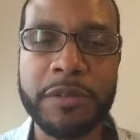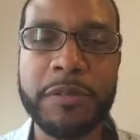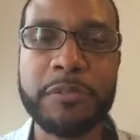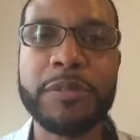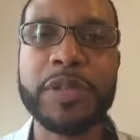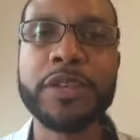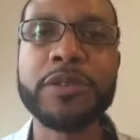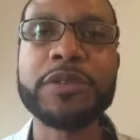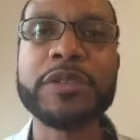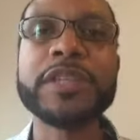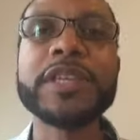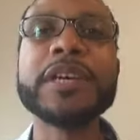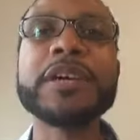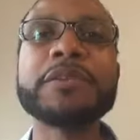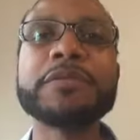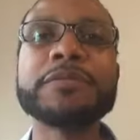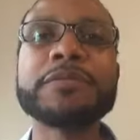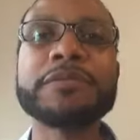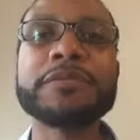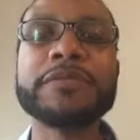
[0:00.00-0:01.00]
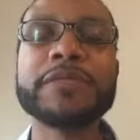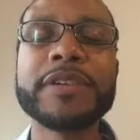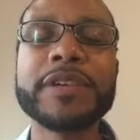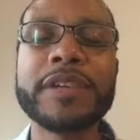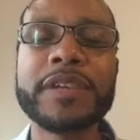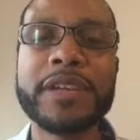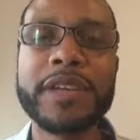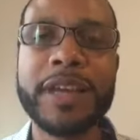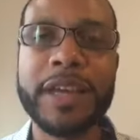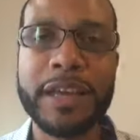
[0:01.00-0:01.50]
be yourself,
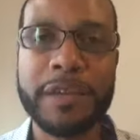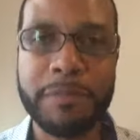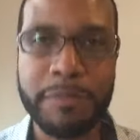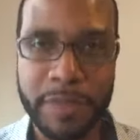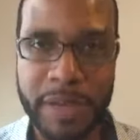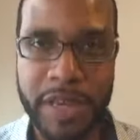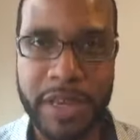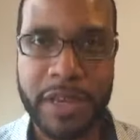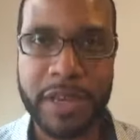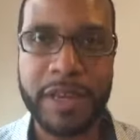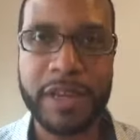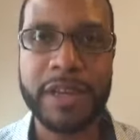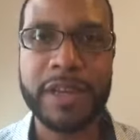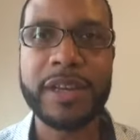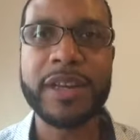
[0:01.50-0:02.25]
and be